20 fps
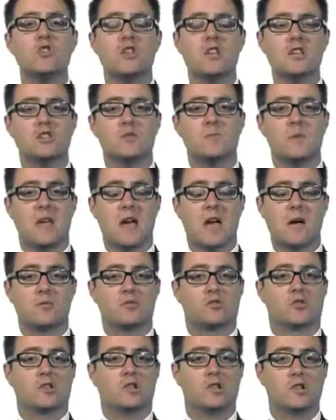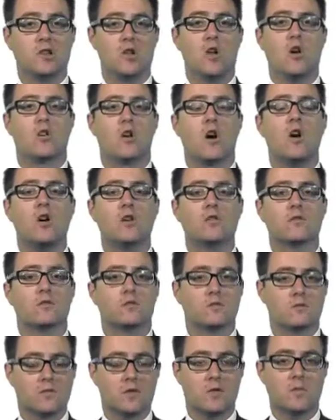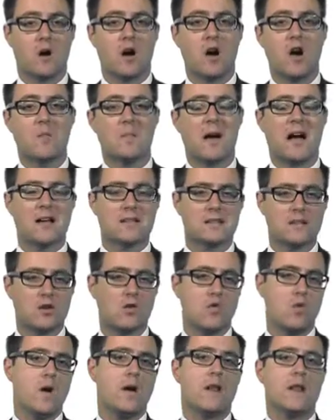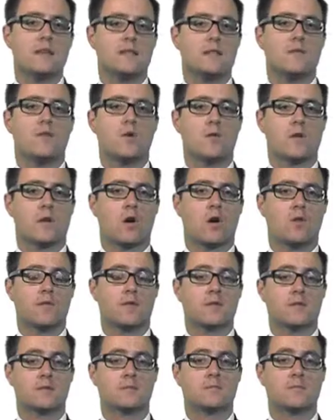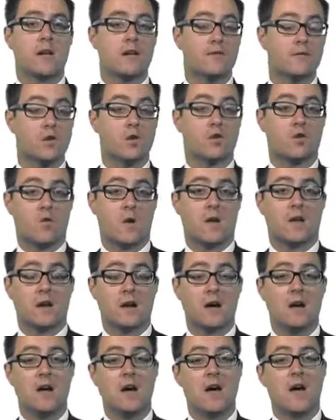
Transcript: need to be able to log on from home as quickly as if you were in the office, if not quicker.